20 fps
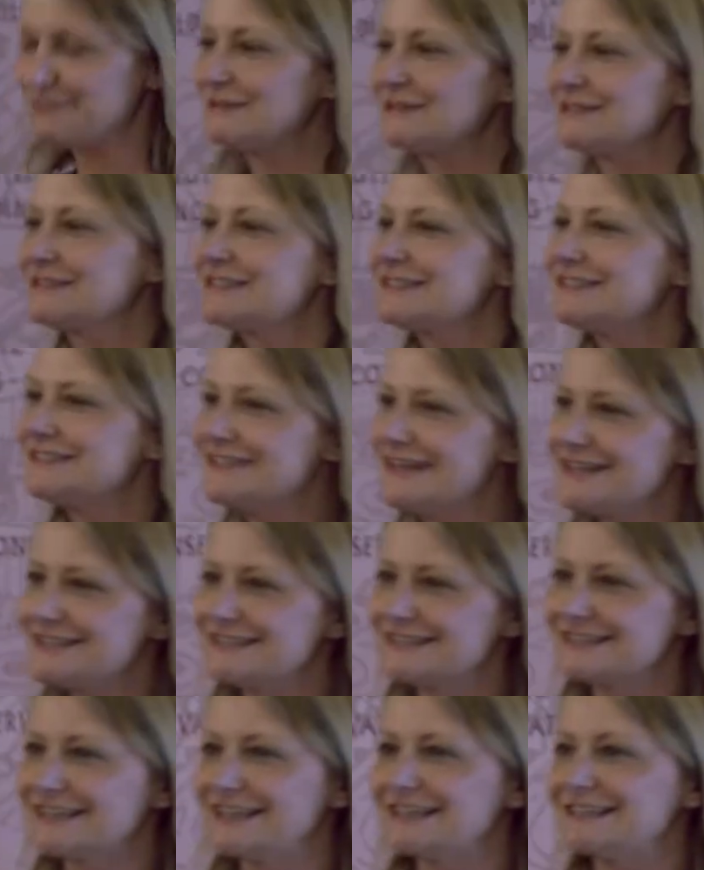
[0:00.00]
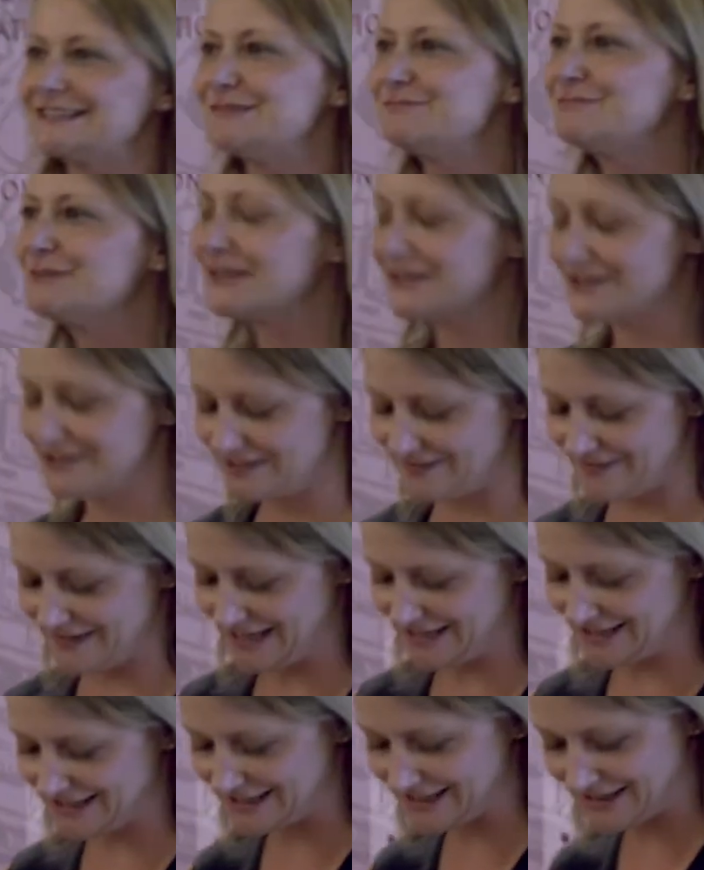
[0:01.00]
buildings are designated because of
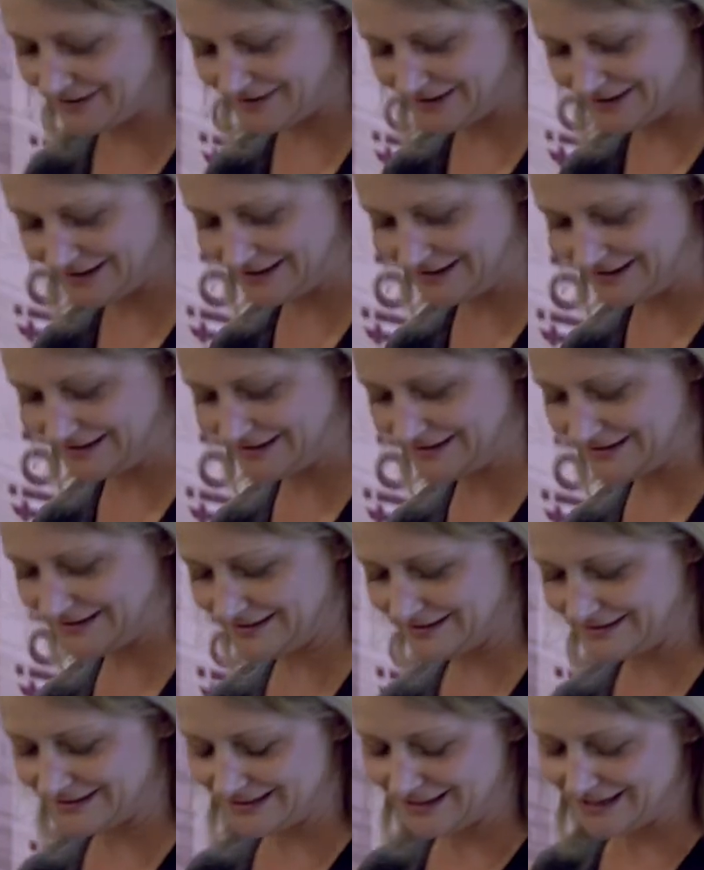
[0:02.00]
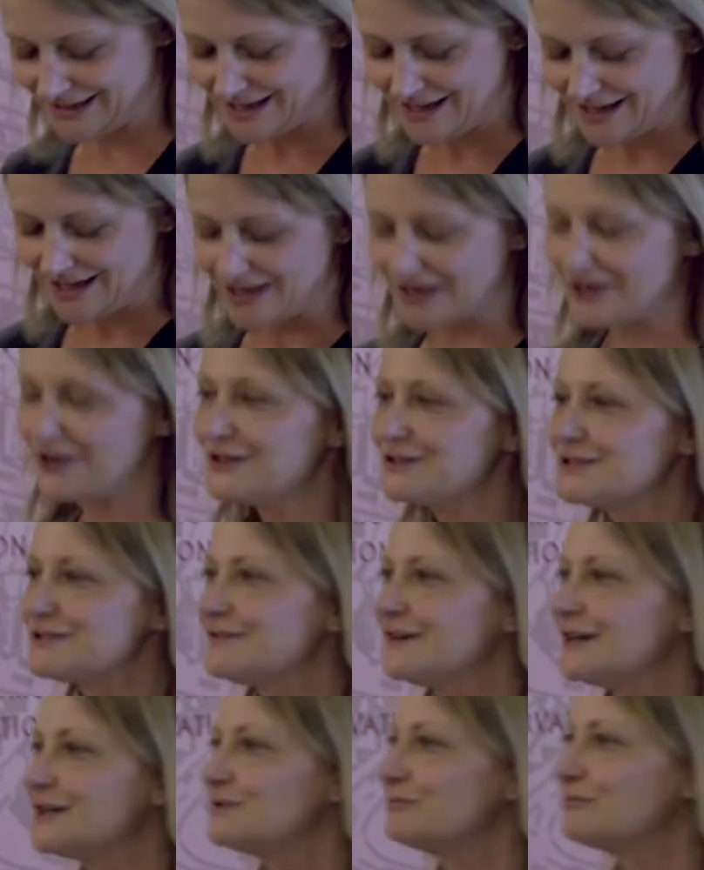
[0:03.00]
their significance. And
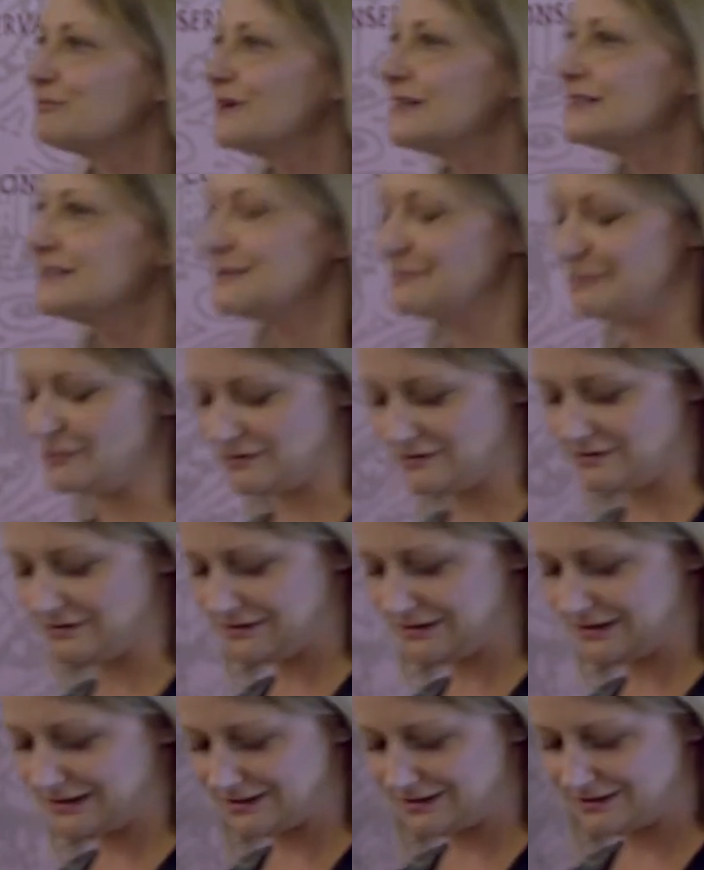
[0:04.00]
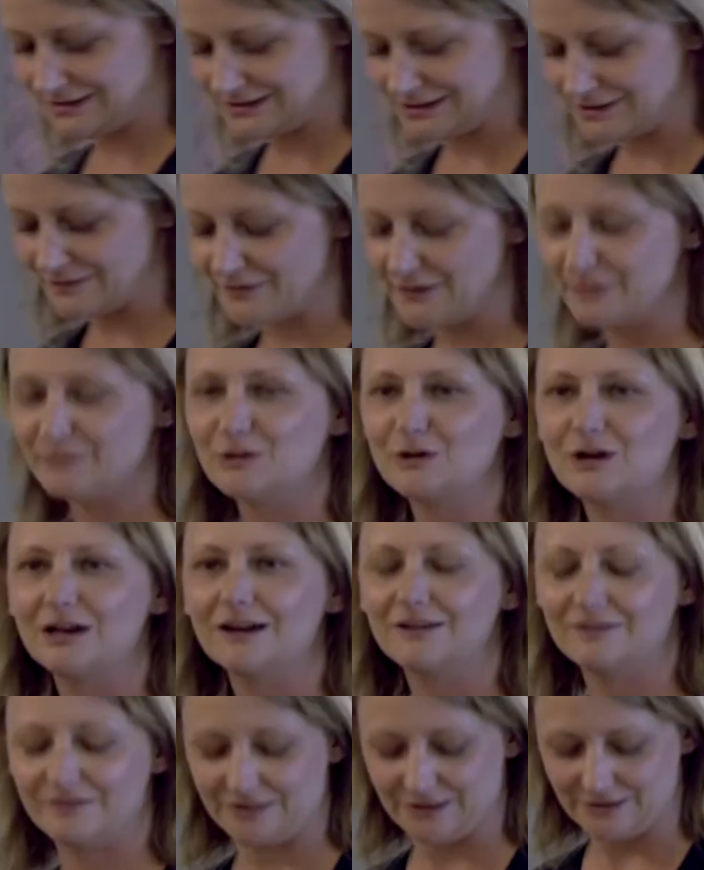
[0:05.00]
conservation principles, love them or
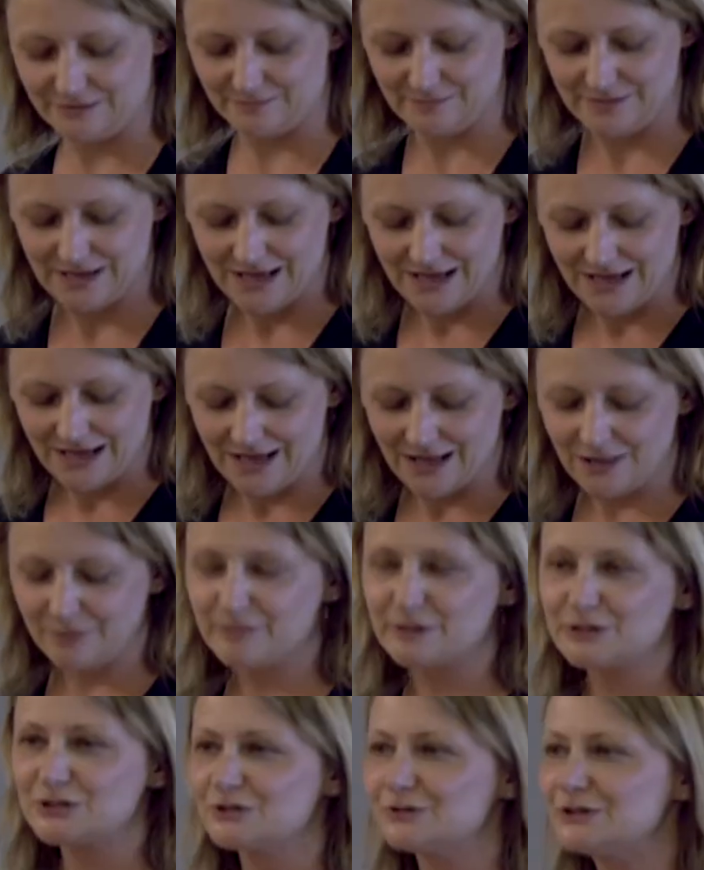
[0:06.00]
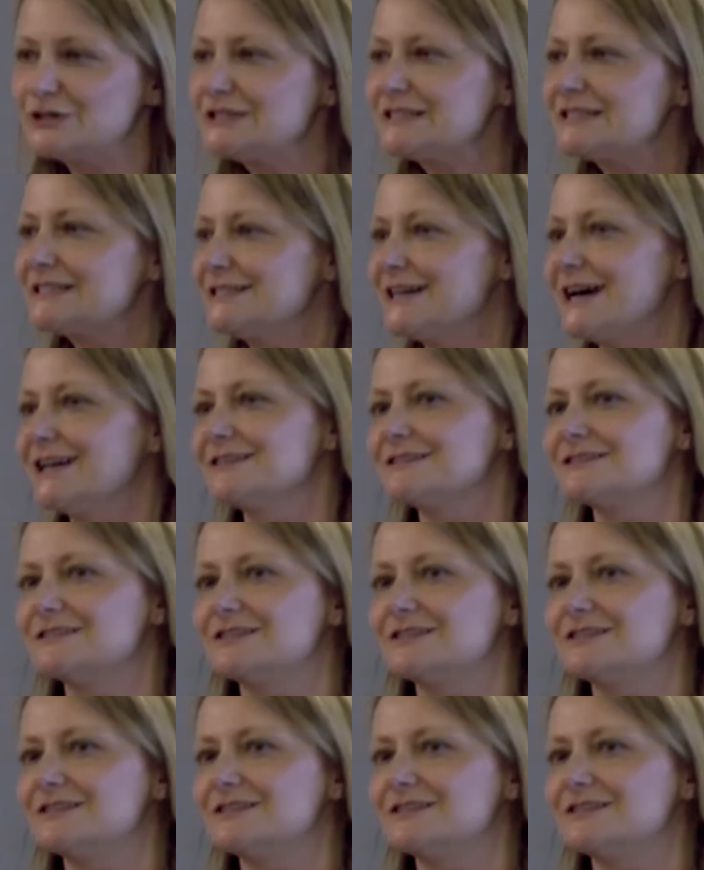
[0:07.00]
loathe them, help us to understand